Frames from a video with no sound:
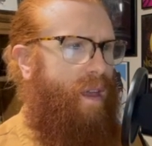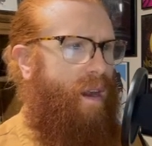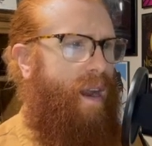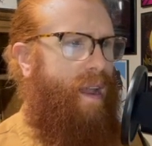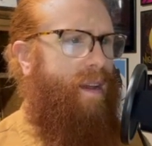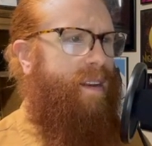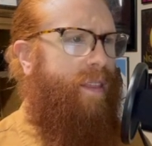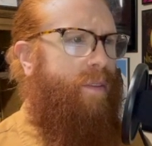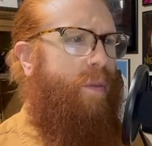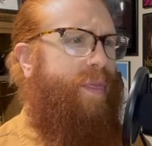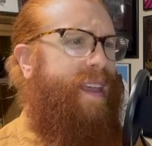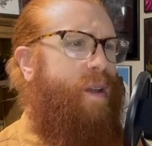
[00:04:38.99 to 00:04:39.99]
All right,
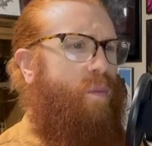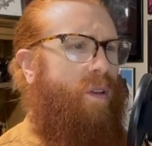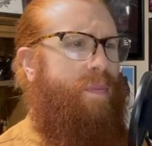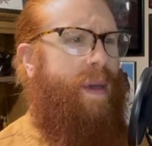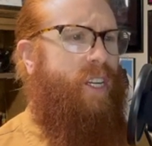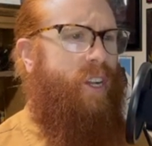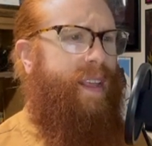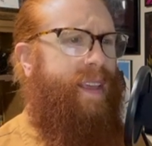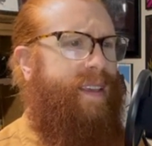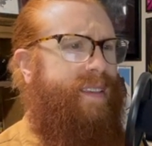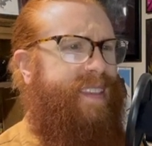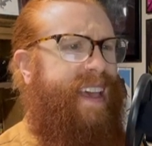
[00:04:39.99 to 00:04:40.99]
another thing worth
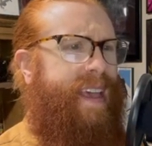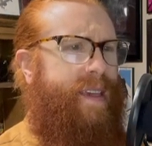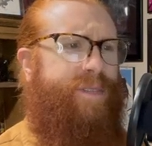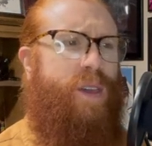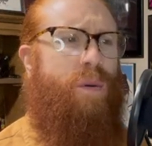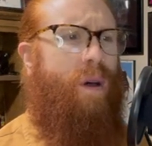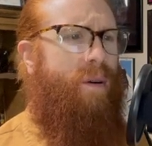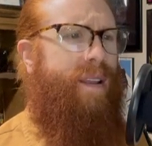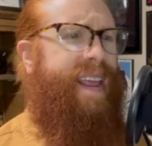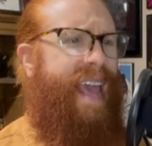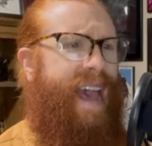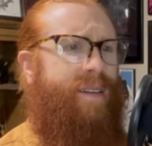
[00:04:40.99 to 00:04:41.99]
mentioning is that if you
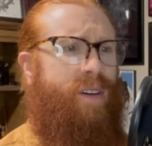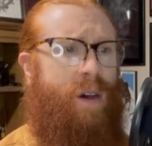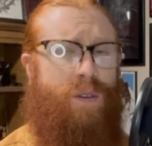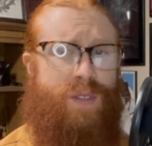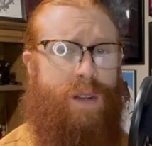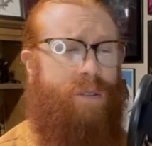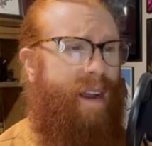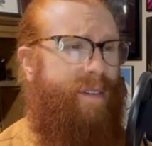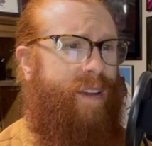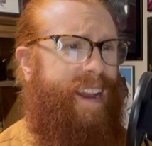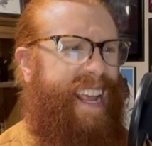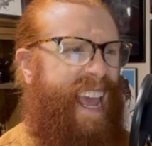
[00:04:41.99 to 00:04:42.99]
already have a
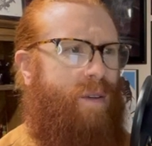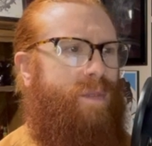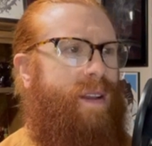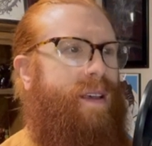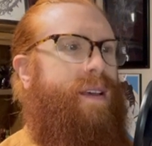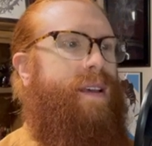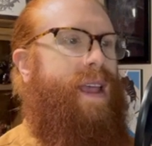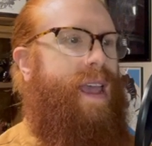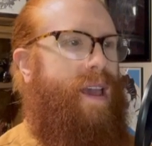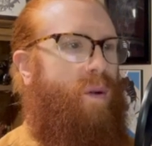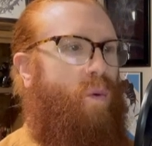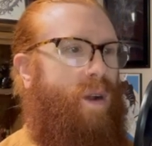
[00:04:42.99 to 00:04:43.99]
HostedGraphite account
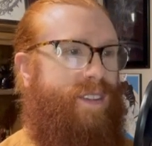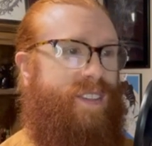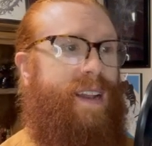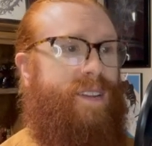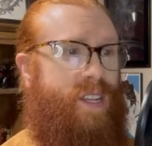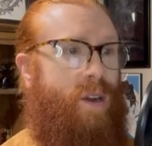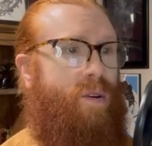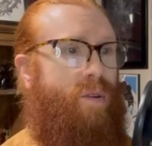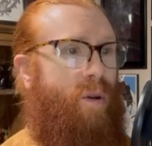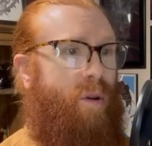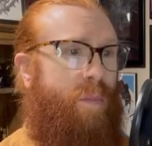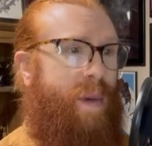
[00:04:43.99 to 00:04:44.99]
and want to send us your
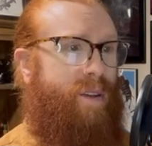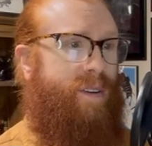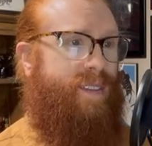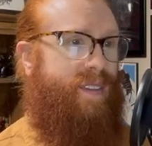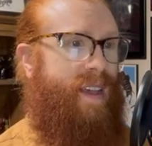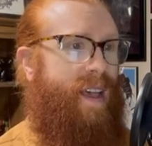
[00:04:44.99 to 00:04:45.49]
Heroku metrics,